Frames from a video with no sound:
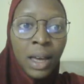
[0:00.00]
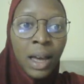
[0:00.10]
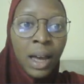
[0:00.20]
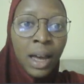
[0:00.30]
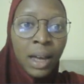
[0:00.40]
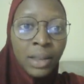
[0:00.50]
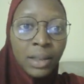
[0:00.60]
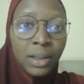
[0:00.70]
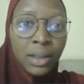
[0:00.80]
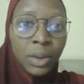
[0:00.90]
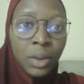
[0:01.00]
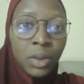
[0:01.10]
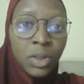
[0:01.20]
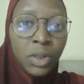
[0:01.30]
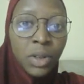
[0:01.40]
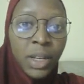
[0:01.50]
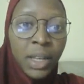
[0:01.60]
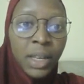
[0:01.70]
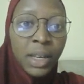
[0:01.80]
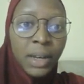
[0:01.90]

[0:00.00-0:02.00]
And also here